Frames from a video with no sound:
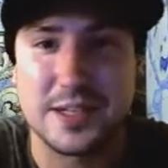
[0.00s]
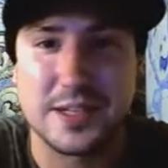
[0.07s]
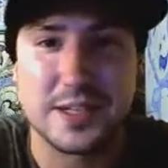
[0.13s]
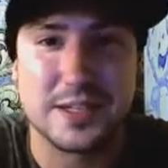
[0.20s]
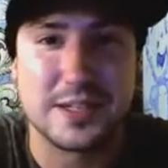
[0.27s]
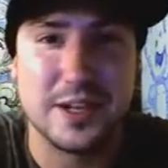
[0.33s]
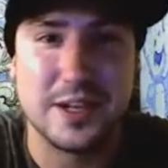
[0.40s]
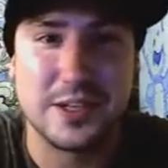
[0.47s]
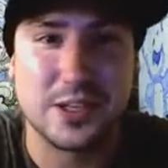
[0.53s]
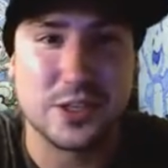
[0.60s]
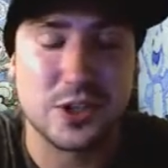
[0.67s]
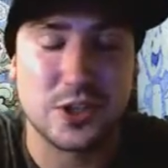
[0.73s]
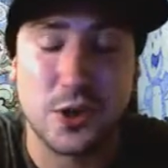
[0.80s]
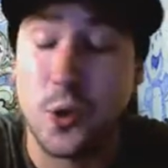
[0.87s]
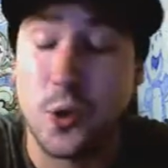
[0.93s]
It's
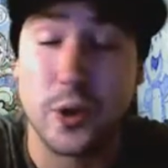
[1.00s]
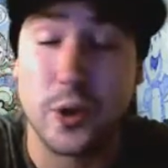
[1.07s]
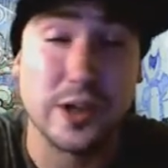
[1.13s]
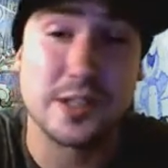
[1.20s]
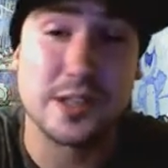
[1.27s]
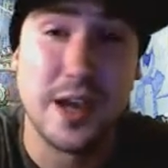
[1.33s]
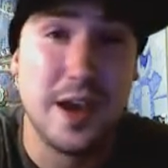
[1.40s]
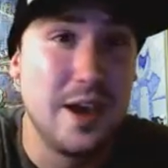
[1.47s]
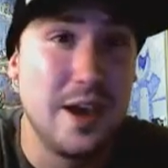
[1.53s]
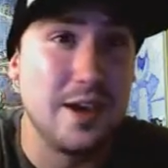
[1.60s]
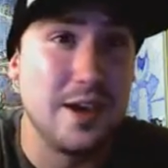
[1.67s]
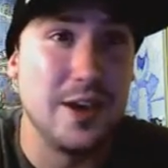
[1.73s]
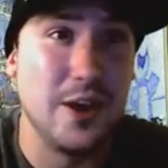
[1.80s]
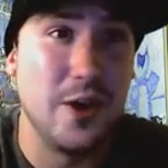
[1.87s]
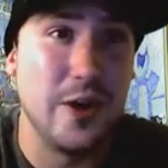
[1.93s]
just cool because,
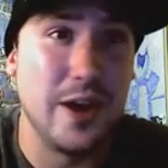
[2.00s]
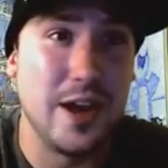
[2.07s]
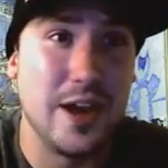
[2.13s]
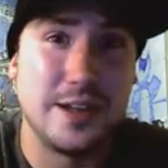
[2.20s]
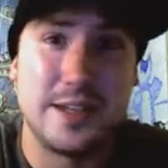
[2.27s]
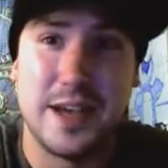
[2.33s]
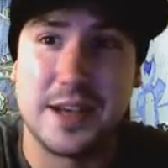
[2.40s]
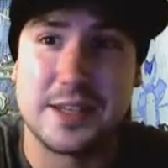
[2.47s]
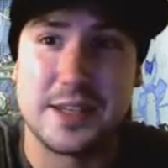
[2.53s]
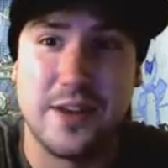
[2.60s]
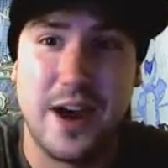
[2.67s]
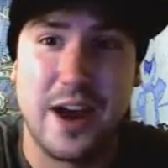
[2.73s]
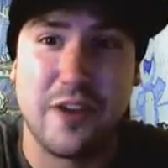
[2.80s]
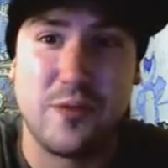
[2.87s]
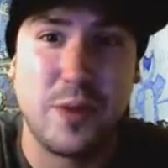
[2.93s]
it takes a
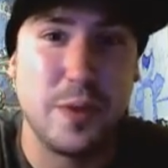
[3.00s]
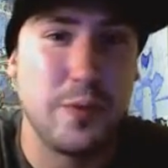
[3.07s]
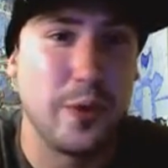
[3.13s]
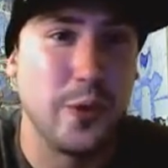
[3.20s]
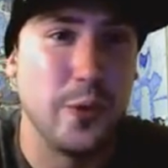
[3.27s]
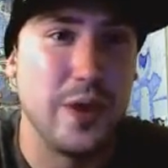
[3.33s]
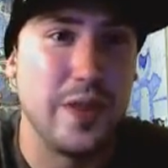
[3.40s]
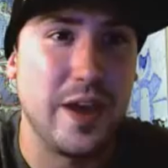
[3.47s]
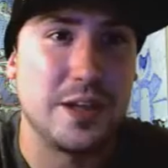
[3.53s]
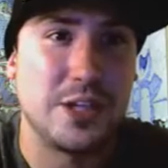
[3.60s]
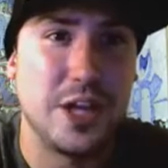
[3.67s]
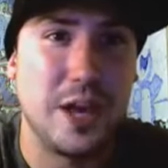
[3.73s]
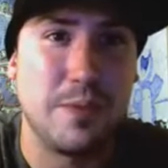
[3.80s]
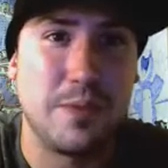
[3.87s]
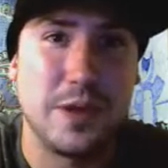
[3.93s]
lot of people to win
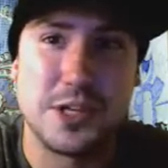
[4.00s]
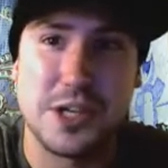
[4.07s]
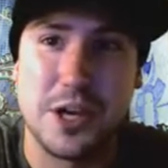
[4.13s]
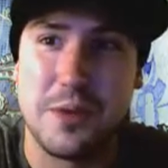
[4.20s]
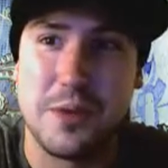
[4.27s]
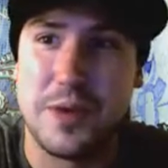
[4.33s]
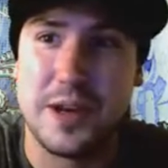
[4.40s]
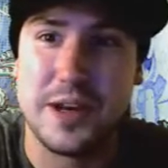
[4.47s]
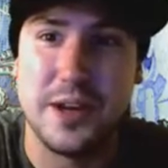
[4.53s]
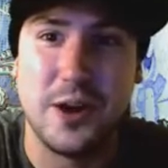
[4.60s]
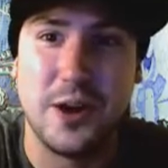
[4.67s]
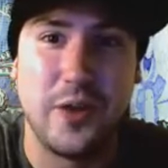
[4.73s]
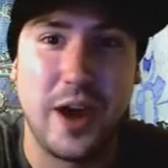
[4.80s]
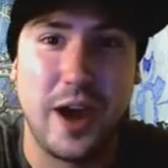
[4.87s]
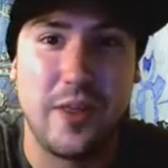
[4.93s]
that championship. And,
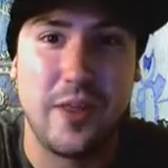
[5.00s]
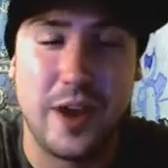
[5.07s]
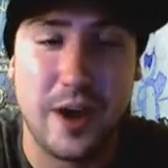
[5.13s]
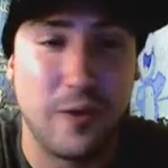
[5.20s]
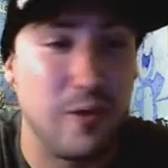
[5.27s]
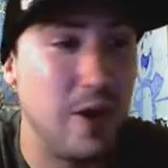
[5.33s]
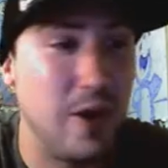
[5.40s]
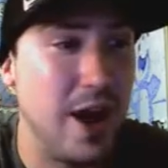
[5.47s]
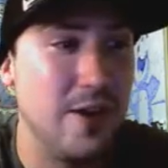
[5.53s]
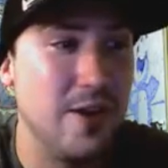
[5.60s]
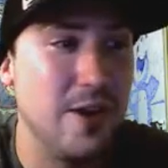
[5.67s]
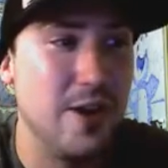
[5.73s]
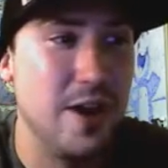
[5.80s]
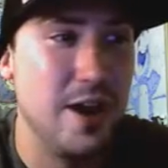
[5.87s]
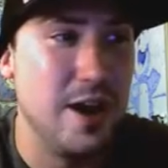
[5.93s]
that
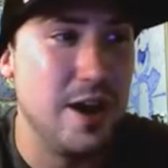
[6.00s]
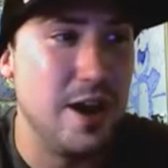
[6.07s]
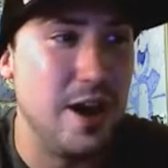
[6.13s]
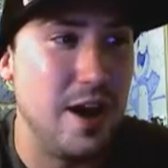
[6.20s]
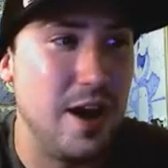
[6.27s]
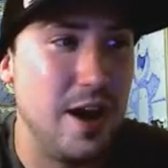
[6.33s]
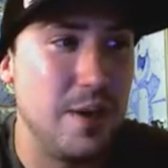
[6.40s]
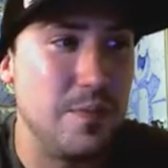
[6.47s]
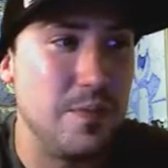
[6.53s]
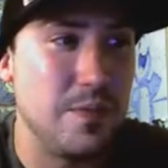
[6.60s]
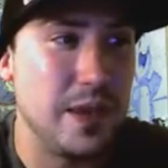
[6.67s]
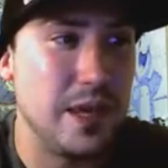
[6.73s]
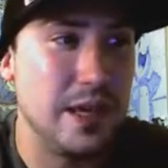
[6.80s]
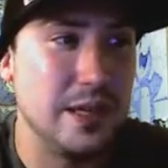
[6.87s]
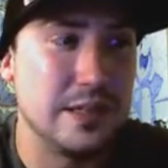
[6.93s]
rider,
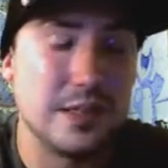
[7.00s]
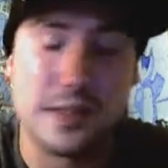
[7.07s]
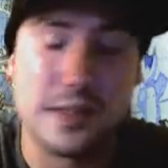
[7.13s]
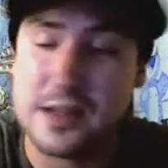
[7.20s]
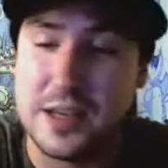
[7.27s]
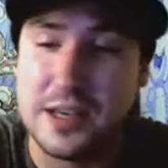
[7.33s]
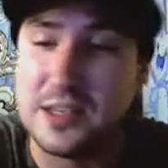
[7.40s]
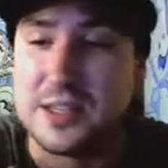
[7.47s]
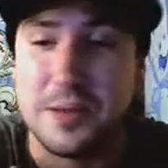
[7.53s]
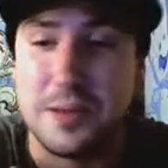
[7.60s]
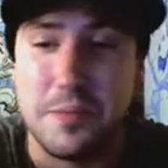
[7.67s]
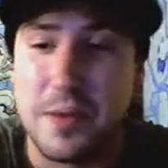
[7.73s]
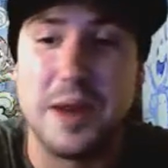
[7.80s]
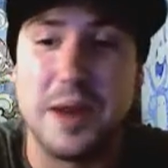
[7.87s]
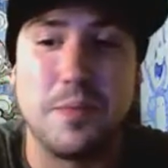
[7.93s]
he's
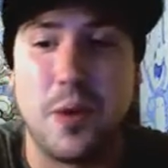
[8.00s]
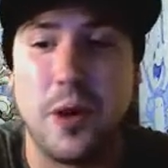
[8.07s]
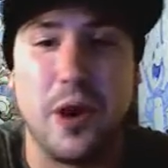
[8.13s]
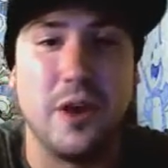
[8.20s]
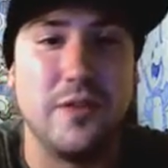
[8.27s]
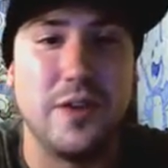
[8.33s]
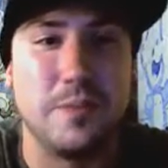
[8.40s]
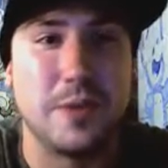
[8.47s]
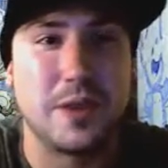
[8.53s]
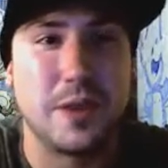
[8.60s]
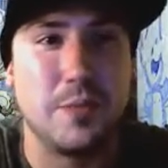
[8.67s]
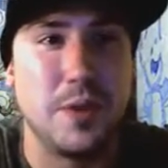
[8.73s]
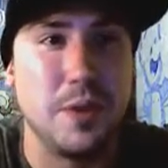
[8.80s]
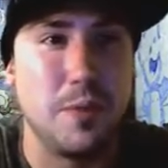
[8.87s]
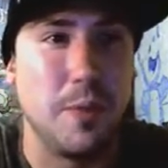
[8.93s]
the main part of it.
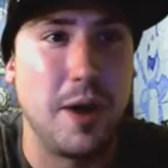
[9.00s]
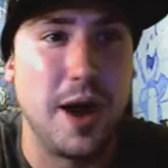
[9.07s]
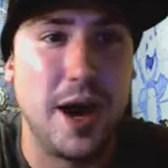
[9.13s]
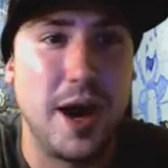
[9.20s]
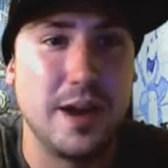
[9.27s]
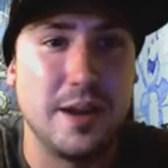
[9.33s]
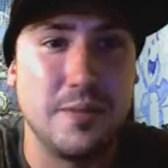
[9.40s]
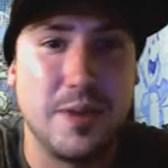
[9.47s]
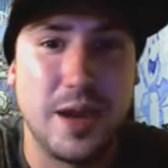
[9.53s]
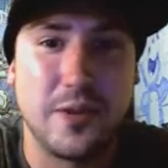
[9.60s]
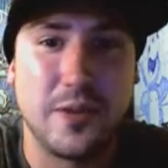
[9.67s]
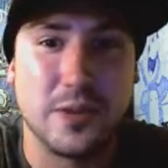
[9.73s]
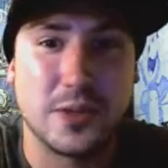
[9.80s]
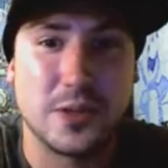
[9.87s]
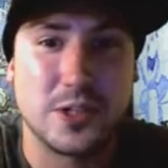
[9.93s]
But the people behind it,
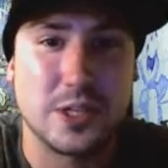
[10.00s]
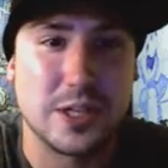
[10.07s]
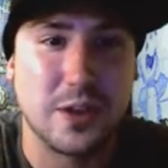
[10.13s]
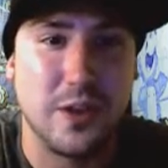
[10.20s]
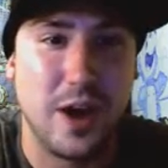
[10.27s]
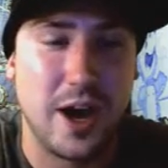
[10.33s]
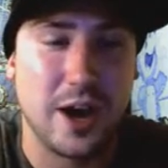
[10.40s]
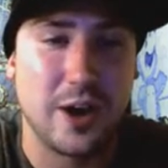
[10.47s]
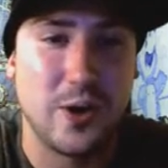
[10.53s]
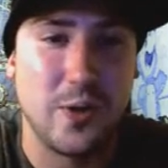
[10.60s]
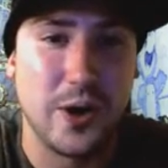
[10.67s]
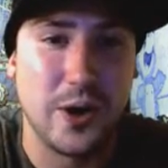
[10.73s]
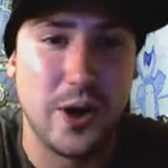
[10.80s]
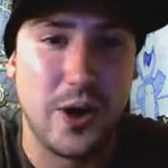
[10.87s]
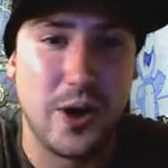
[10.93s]
man, there's just a lot
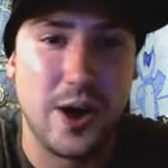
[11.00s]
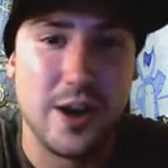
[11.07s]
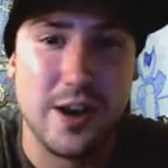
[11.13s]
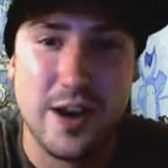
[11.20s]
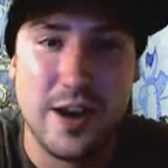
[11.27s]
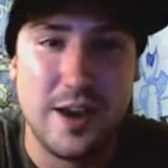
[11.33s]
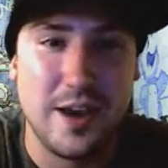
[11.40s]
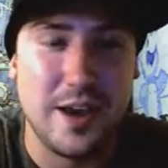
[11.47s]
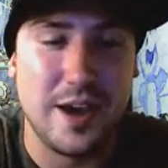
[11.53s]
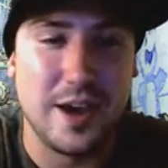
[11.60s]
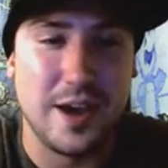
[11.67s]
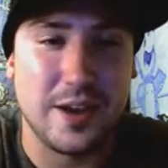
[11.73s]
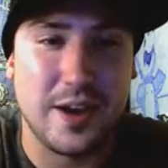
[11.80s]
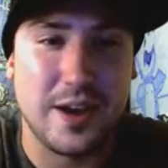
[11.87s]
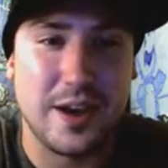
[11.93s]
going on.
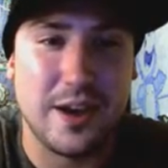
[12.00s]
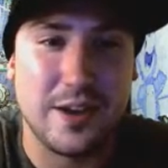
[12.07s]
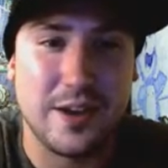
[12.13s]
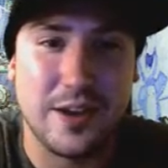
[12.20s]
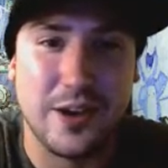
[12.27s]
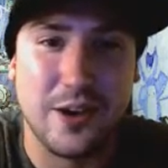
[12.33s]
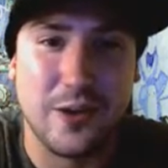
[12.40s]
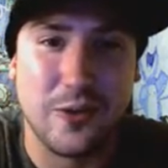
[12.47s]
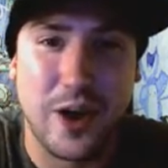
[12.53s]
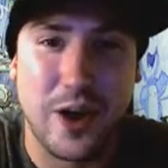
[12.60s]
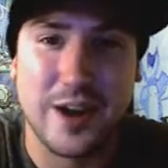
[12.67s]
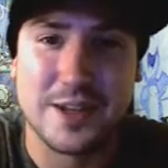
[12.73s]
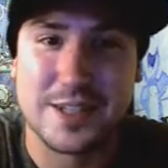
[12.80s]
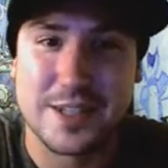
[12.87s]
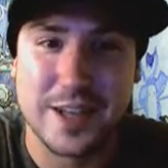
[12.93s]
And,
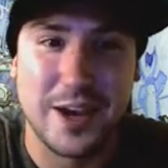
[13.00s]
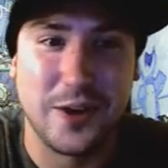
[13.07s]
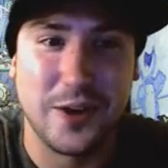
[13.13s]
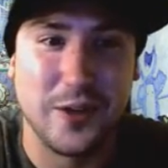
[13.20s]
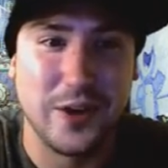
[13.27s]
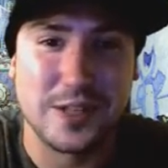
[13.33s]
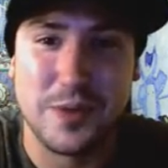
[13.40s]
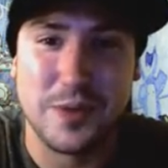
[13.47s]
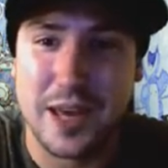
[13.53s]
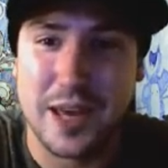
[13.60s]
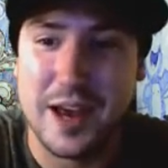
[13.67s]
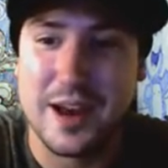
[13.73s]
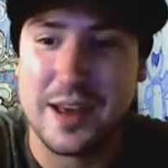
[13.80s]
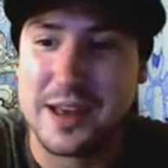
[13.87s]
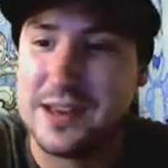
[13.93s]
Ryan Slagle as the
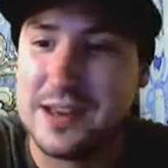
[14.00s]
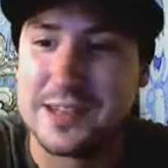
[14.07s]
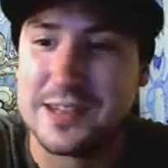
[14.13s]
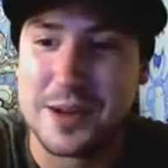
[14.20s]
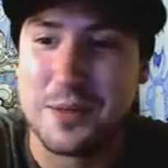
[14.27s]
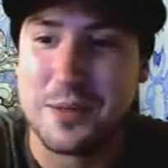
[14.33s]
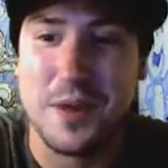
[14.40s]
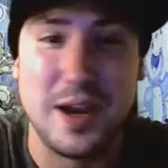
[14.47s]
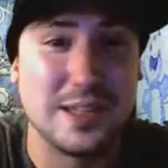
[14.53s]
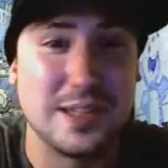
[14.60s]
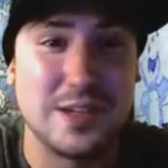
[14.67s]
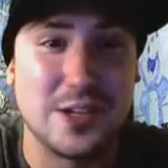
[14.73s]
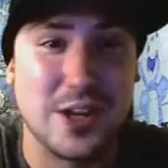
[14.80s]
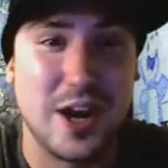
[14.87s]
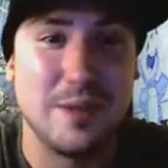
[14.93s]
mechanic, he does an
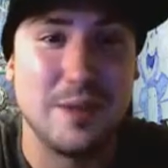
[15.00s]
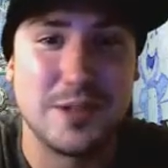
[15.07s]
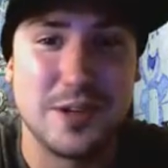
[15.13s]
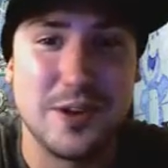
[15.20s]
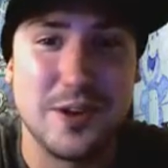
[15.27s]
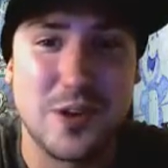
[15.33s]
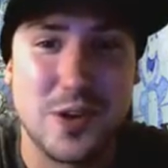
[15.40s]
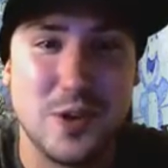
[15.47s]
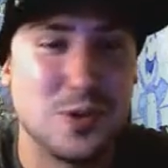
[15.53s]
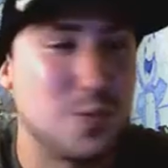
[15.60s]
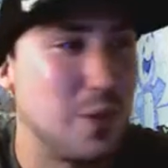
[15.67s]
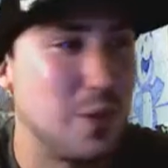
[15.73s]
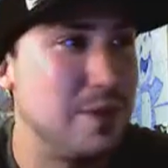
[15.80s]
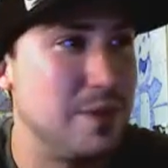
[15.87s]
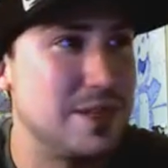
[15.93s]
amazing job. So
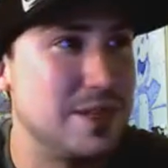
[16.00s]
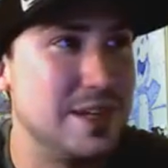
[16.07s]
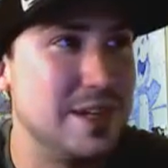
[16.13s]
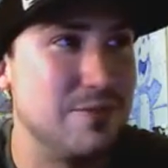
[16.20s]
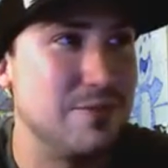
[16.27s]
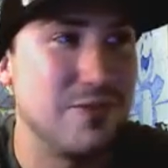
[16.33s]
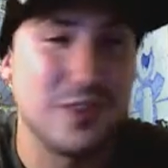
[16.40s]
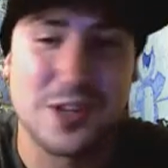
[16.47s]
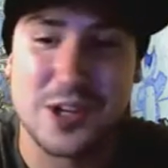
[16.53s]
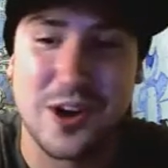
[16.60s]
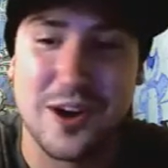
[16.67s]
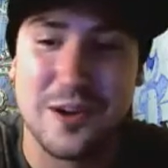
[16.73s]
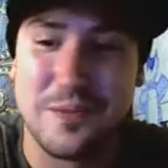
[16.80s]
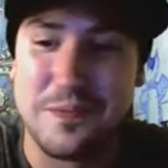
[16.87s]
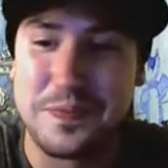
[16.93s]
huge props to him for
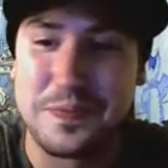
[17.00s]
sure.